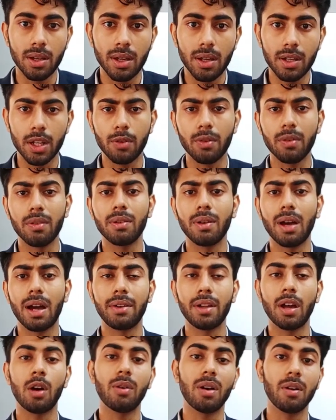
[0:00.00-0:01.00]
Now
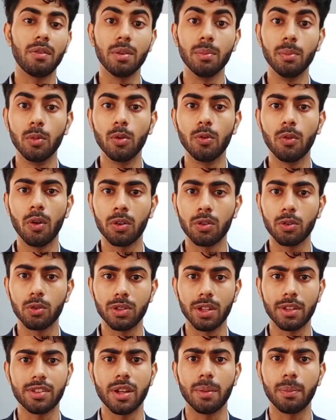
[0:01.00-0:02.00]
I will move on to
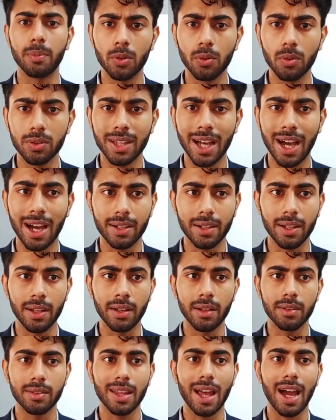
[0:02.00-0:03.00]
the step 2, that
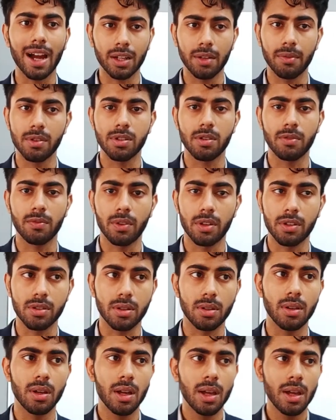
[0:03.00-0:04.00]
is activation function.